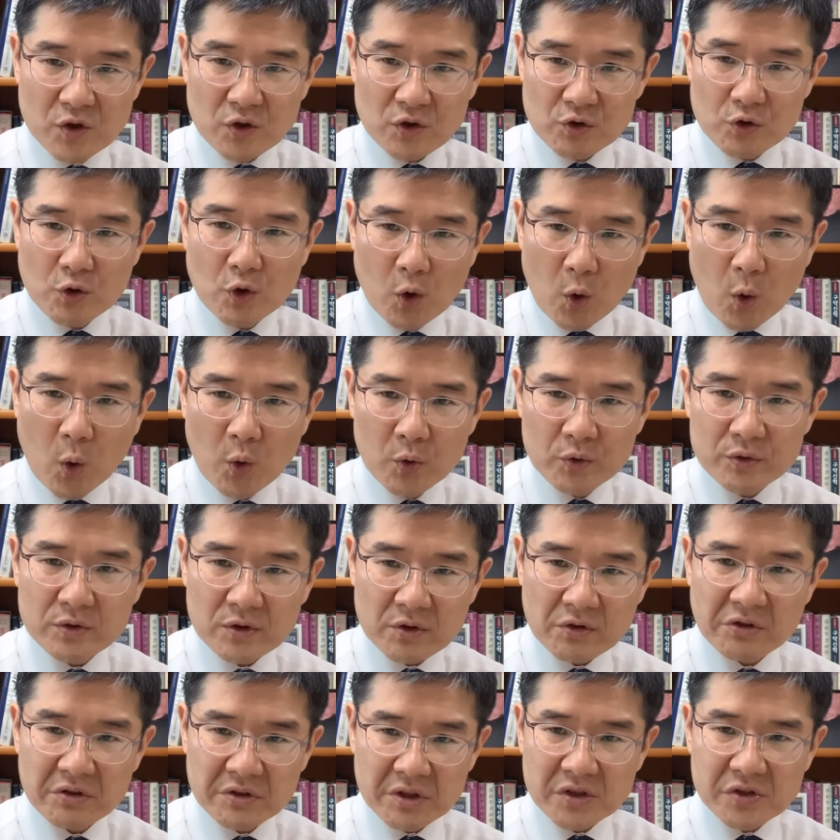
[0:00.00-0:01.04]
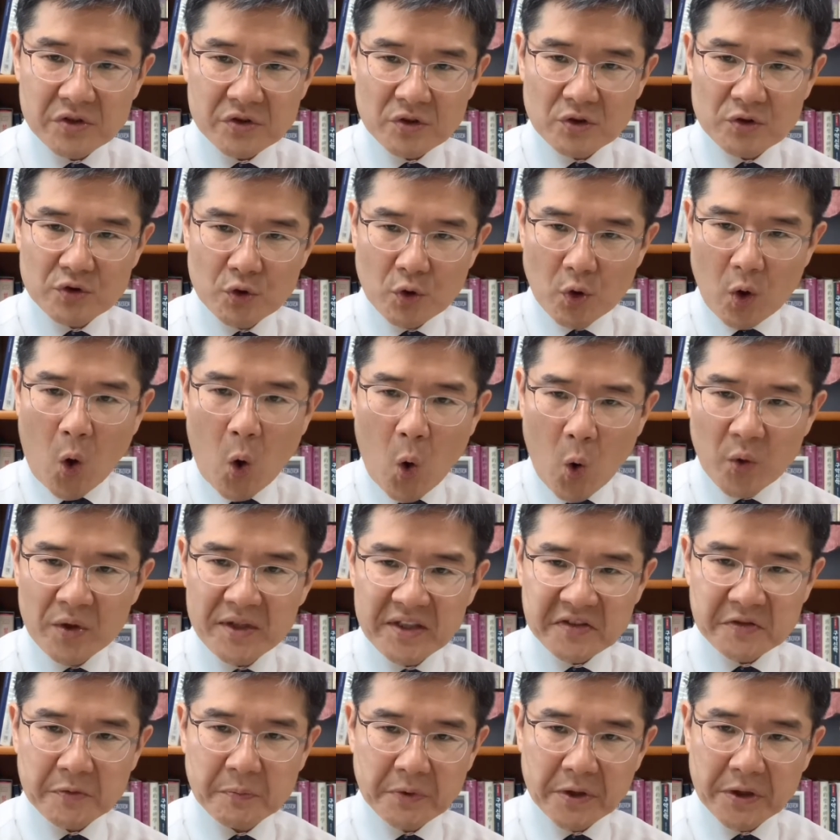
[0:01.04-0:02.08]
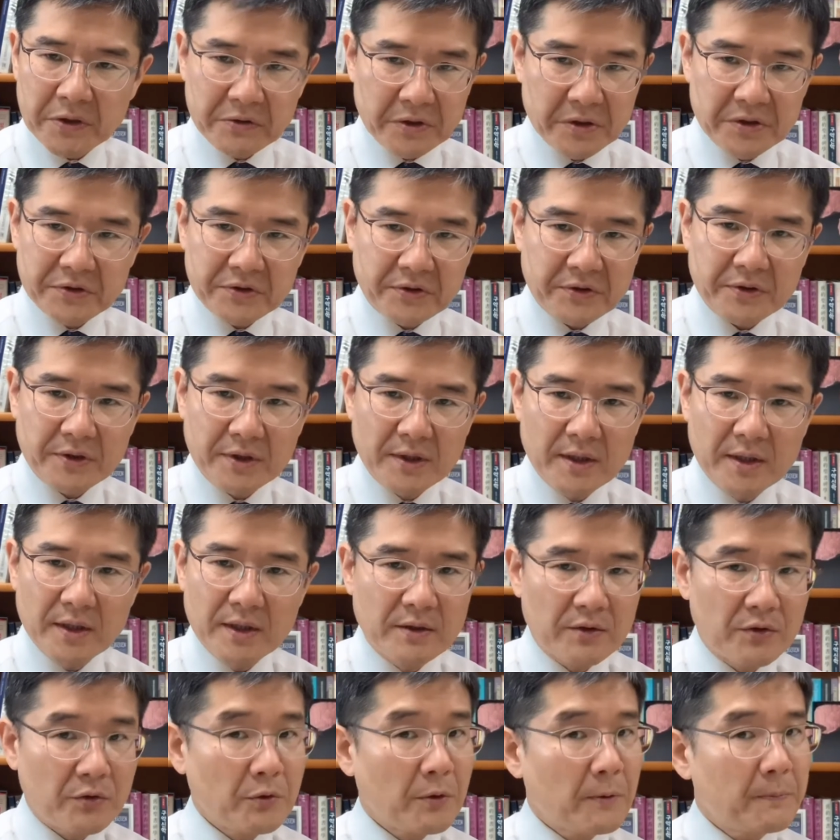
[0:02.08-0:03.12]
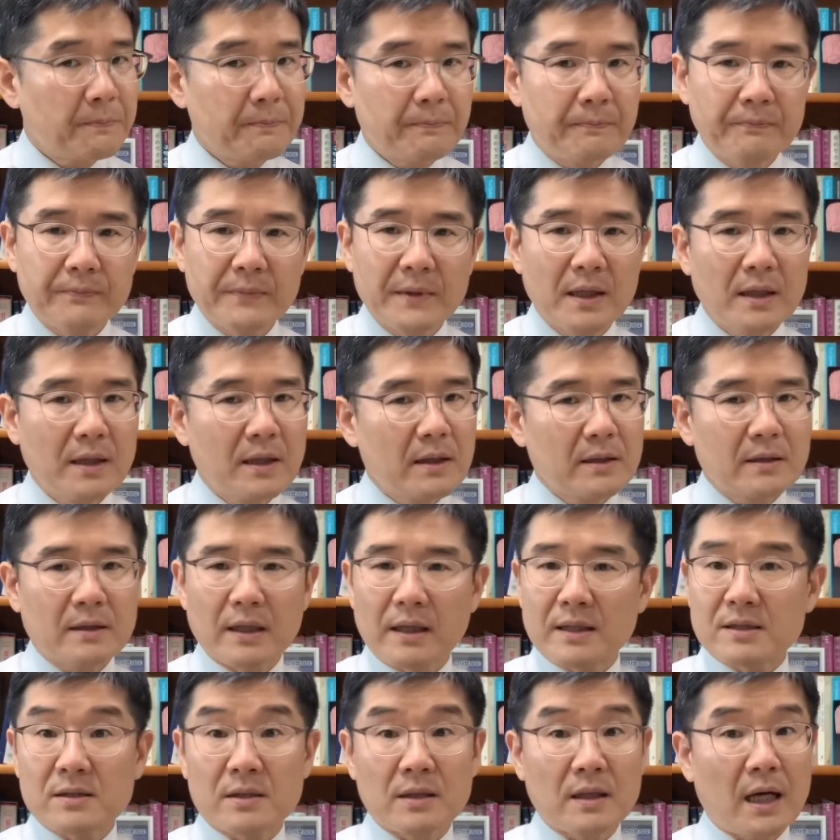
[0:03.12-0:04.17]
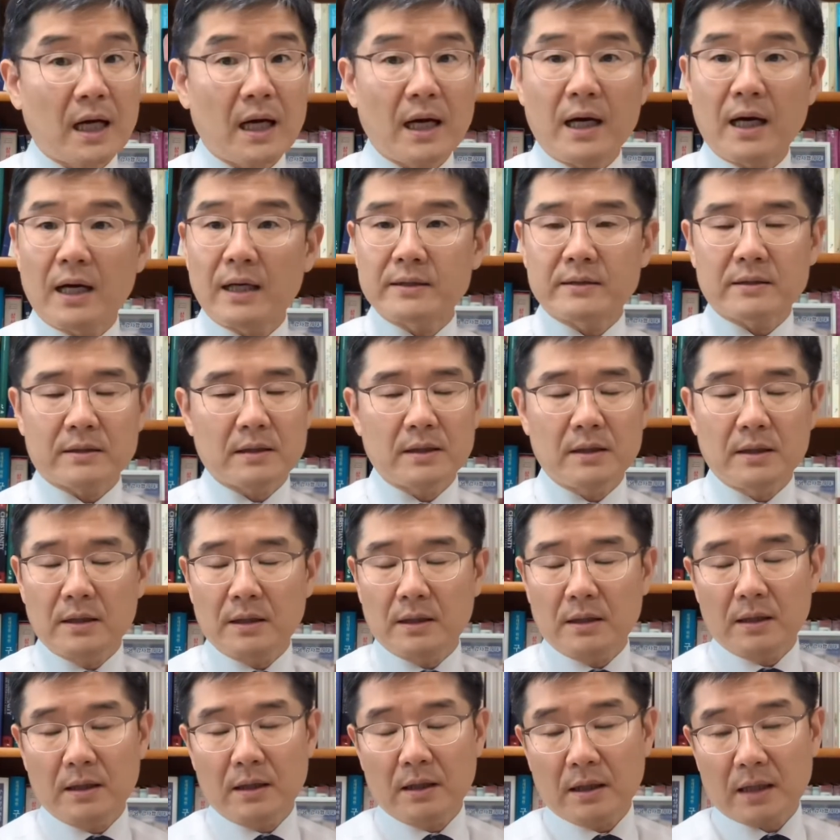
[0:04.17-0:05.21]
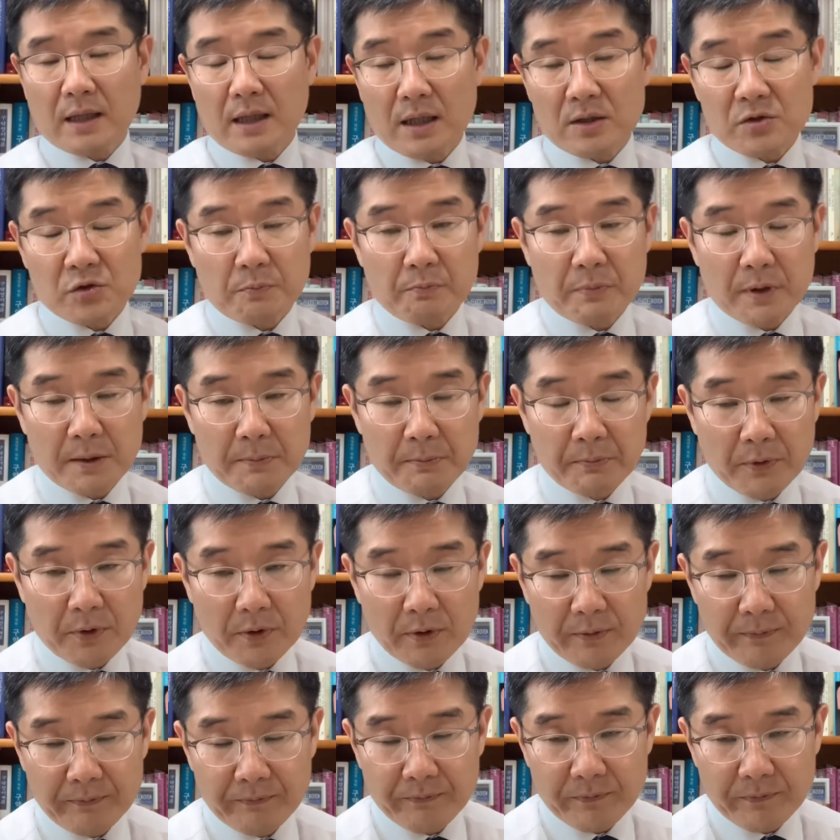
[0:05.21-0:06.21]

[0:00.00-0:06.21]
your own tradition, your own experience. Nope, that's not God's people.